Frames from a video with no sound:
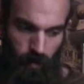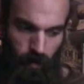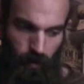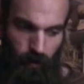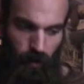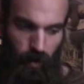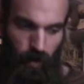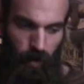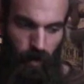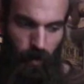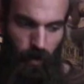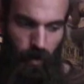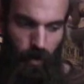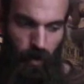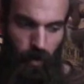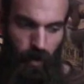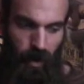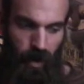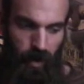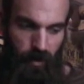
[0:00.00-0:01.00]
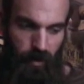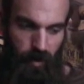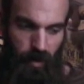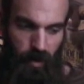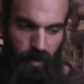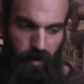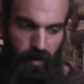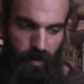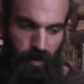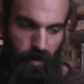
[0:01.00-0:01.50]
Alright, then go back to
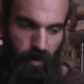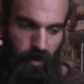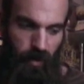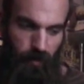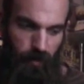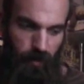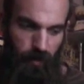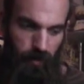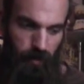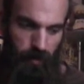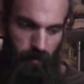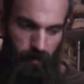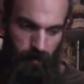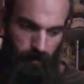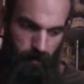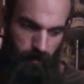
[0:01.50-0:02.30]
D.